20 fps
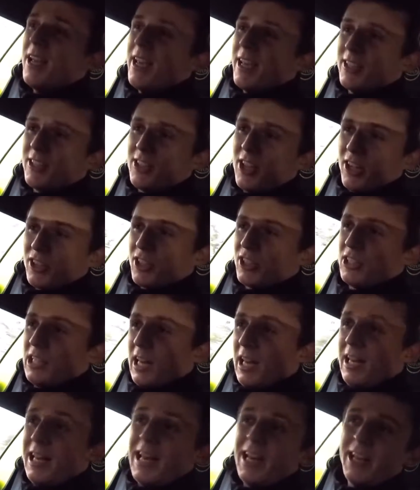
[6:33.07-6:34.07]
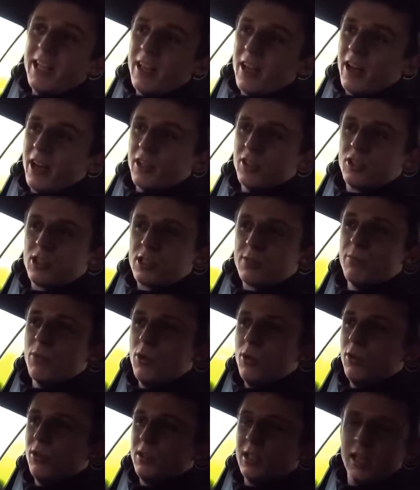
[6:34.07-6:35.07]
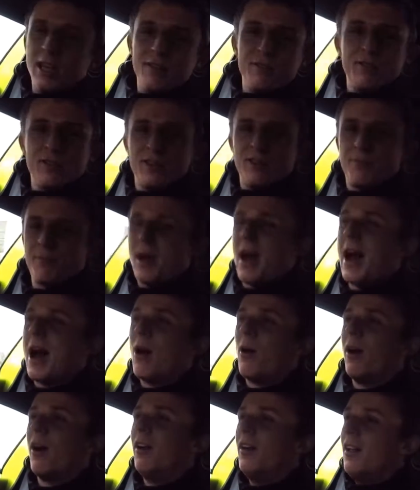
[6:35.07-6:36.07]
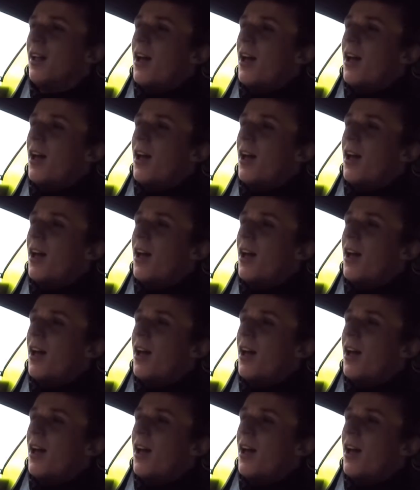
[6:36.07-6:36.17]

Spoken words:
it's such a linear and smooth delivery of power.